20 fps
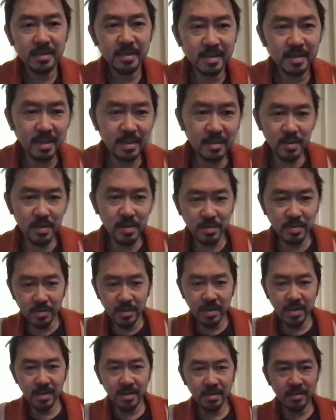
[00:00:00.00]
Can y'all hear me
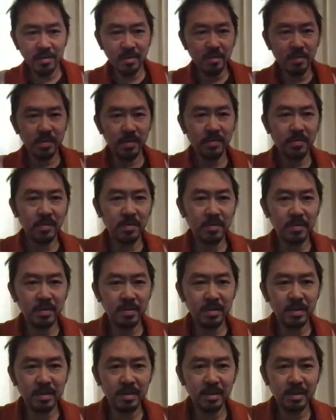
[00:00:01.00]
okay? Hope everything's
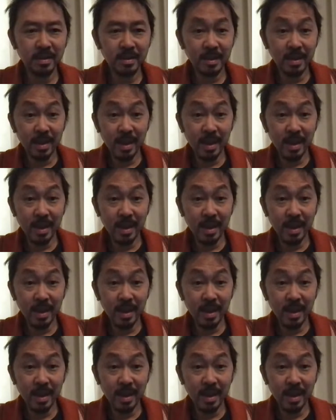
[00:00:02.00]
good.